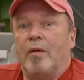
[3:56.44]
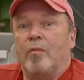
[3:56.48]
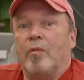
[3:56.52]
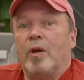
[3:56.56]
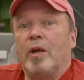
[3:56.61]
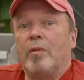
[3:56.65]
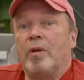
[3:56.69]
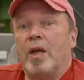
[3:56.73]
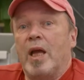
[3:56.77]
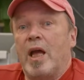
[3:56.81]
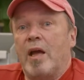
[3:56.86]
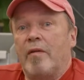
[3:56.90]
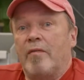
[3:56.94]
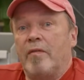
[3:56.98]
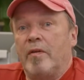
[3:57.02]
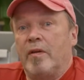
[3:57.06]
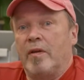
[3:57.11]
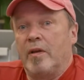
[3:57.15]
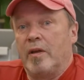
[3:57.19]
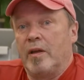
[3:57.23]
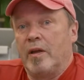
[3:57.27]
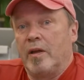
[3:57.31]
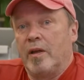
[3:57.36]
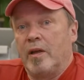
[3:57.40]
when we
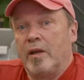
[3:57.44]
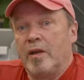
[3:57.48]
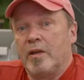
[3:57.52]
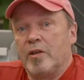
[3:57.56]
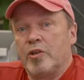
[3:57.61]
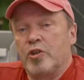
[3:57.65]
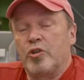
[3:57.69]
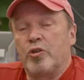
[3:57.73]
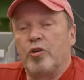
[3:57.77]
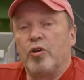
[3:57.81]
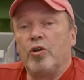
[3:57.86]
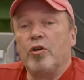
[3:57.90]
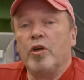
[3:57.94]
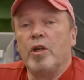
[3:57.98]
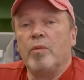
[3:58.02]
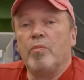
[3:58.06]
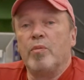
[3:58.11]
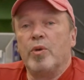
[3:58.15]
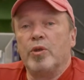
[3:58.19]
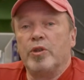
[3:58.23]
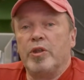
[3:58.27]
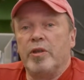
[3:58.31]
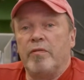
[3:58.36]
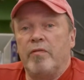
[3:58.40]
have strongly
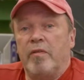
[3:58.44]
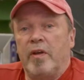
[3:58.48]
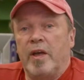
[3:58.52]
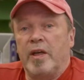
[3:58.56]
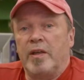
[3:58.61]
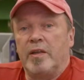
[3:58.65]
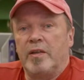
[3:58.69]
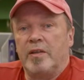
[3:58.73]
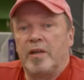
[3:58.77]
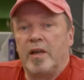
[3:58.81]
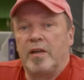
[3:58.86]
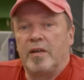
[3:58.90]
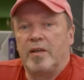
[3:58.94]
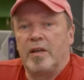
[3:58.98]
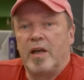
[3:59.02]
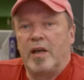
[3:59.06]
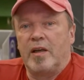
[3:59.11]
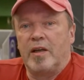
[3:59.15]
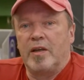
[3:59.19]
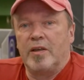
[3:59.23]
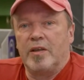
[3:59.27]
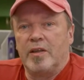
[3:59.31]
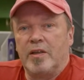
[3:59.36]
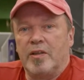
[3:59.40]
motivated and
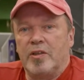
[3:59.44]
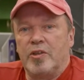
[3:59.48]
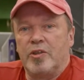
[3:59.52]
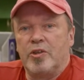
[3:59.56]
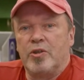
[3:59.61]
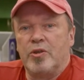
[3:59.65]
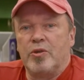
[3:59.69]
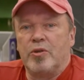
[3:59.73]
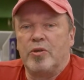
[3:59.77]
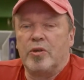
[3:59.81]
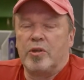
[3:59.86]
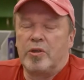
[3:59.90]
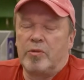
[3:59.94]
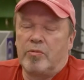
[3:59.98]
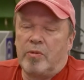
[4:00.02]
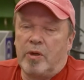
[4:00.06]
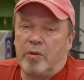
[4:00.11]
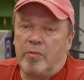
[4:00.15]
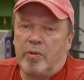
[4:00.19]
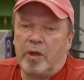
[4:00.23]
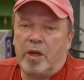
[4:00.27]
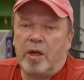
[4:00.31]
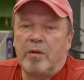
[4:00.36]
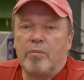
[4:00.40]
talented students,
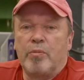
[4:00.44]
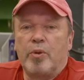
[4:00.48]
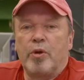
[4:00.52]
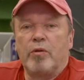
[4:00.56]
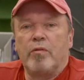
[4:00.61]
when we can